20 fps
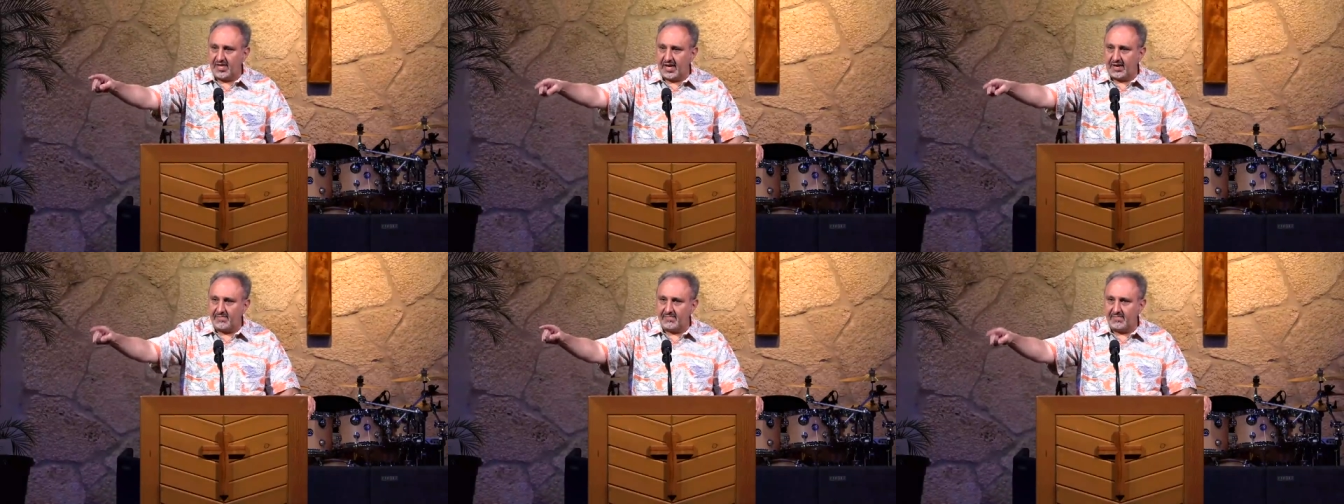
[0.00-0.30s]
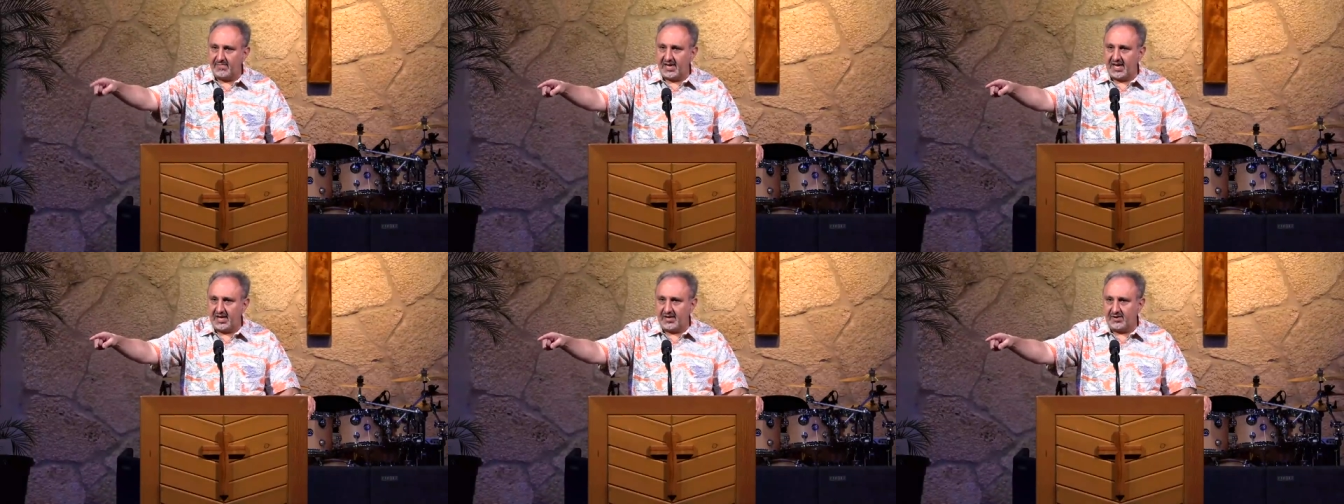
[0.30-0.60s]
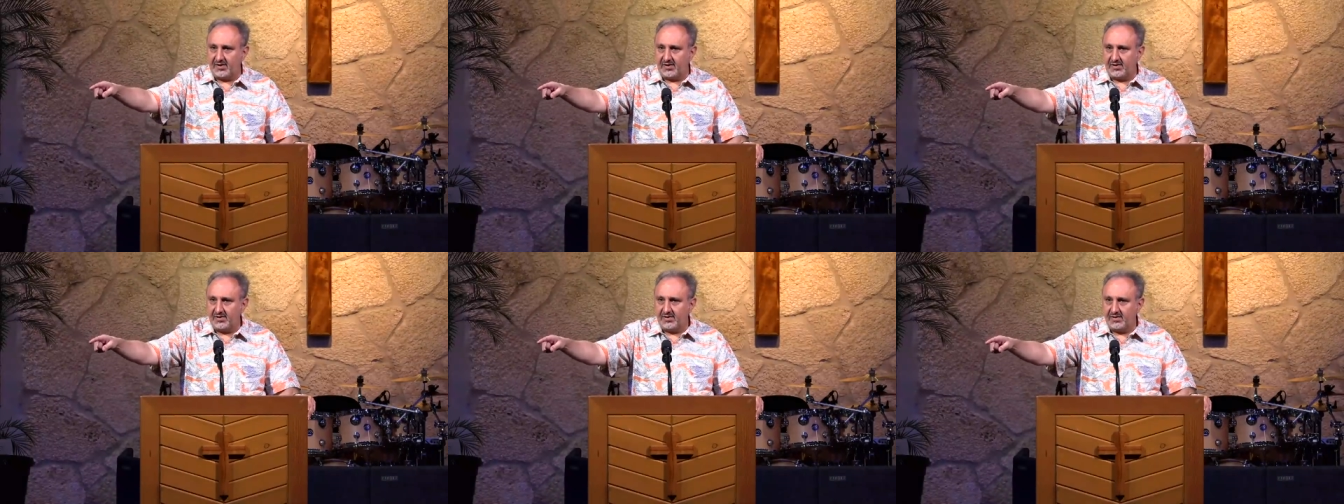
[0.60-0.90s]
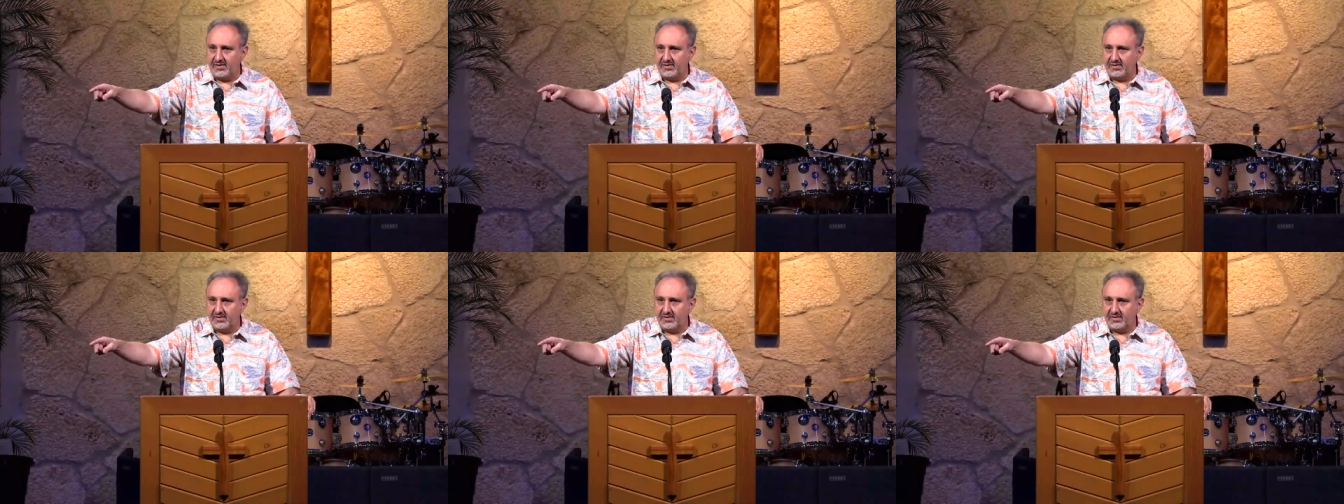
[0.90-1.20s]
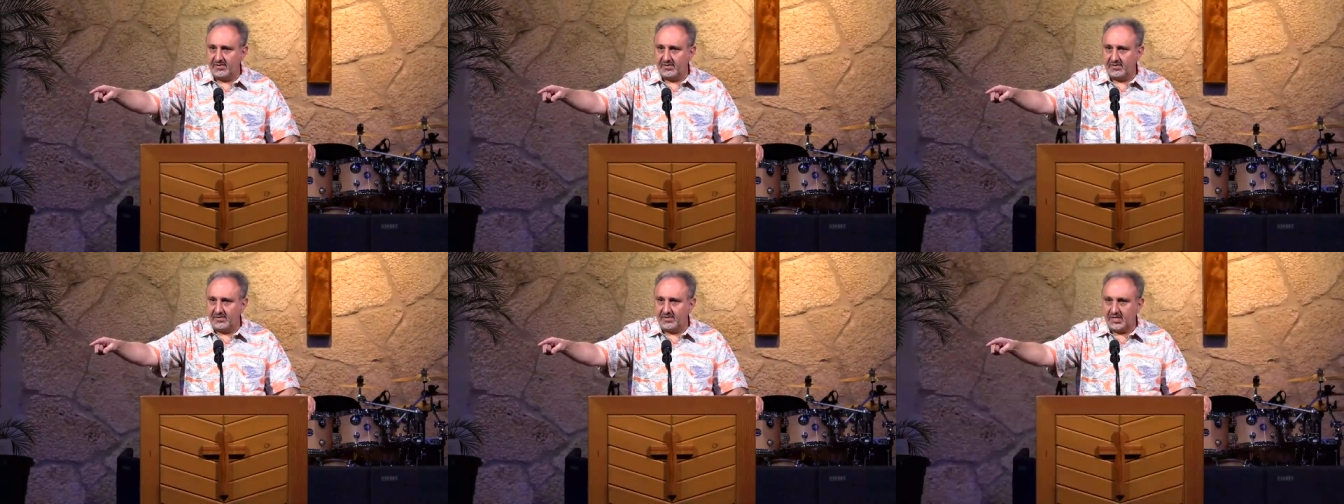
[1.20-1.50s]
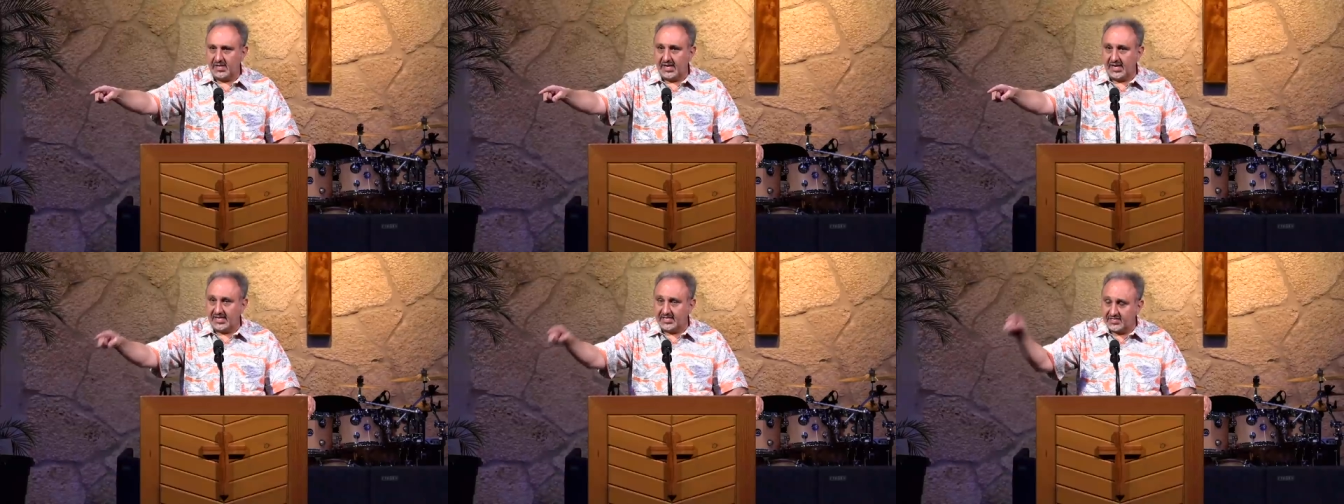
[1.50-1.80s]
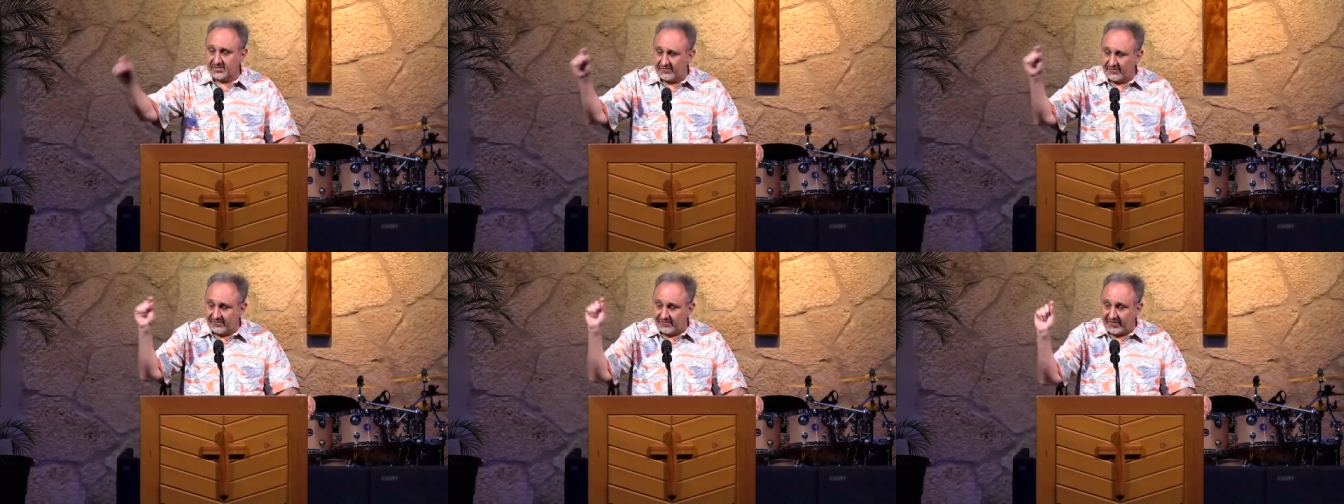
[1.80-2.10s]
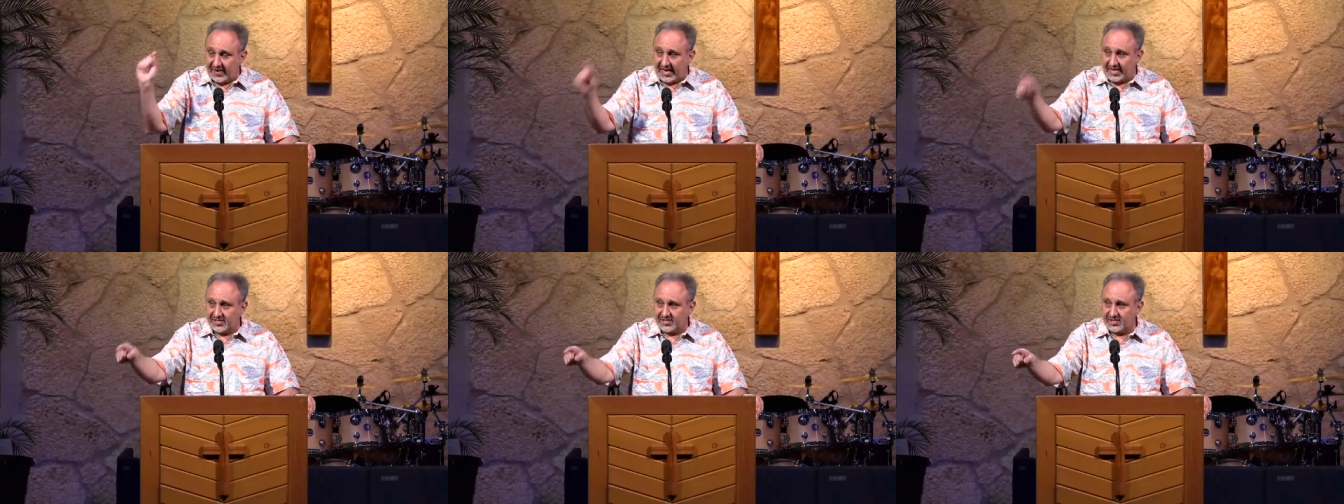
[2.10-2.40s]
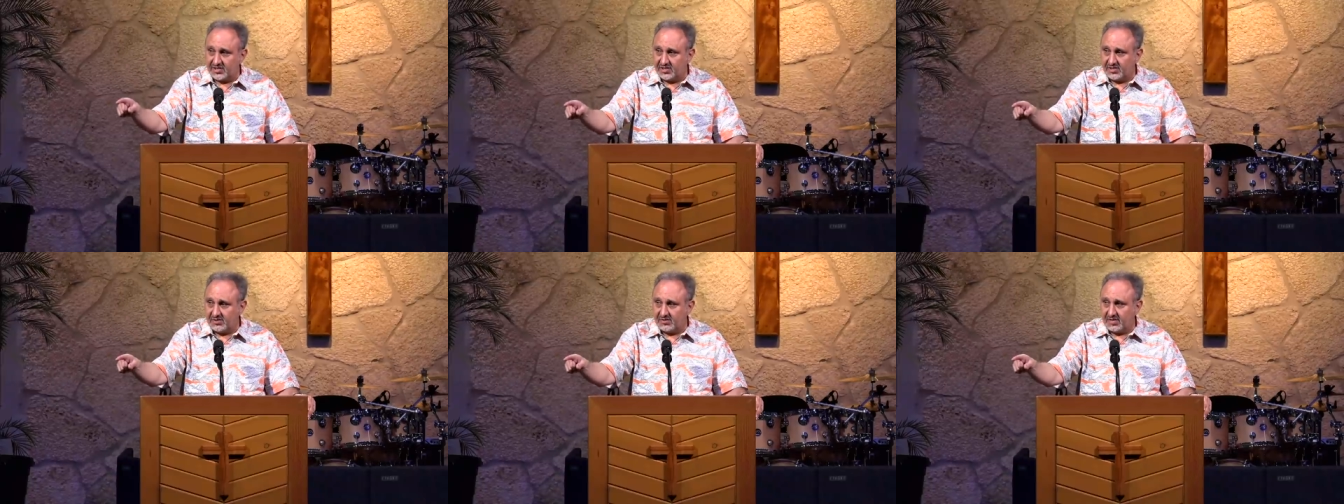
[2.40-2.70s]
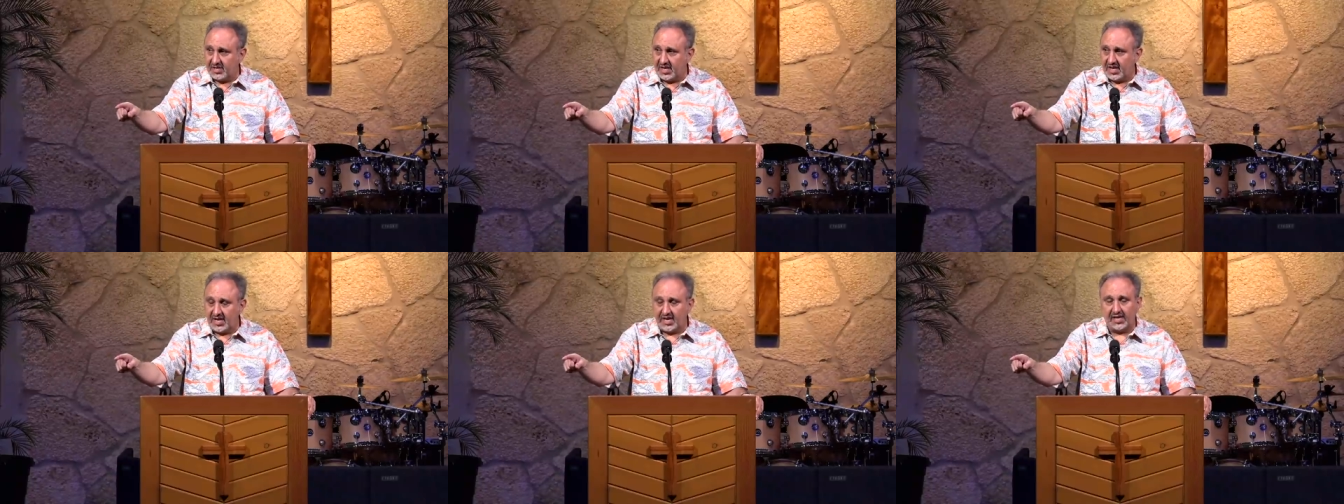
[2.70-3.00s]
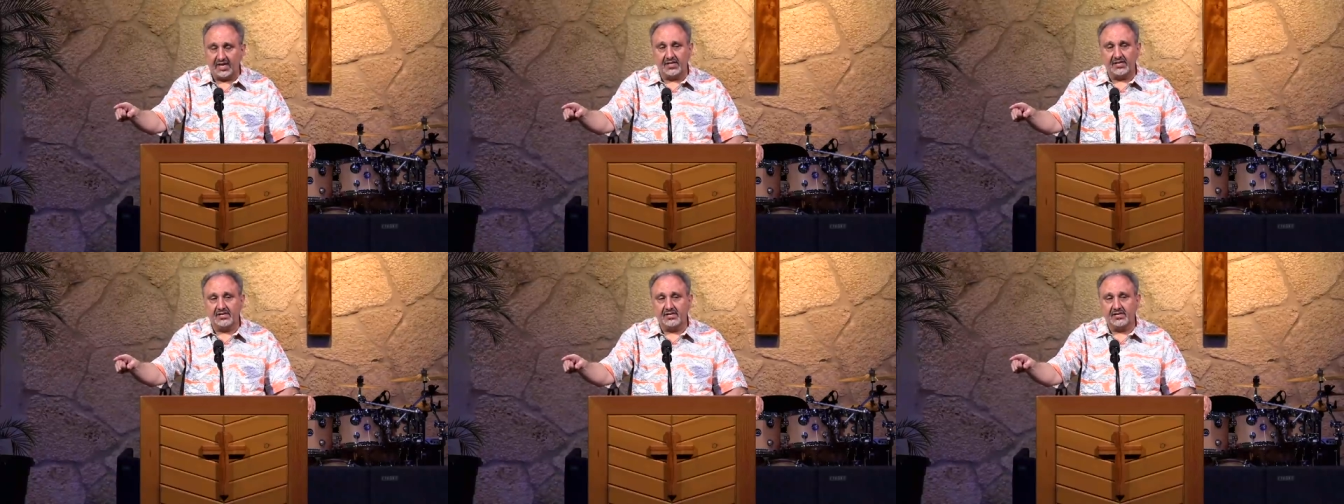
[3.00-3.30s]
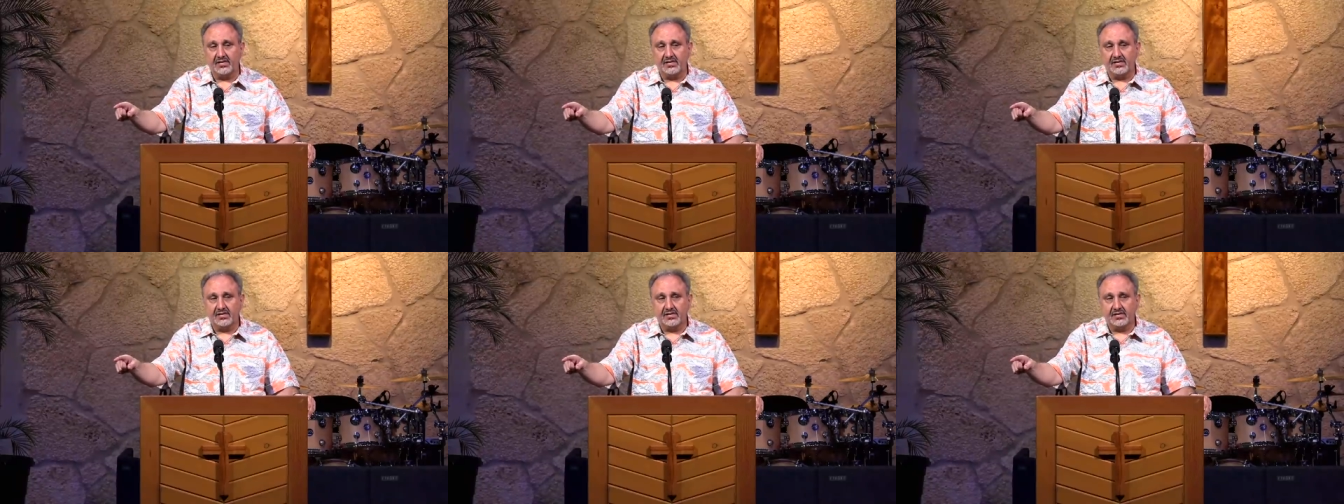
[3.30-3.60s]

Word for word: that matter as fast as you can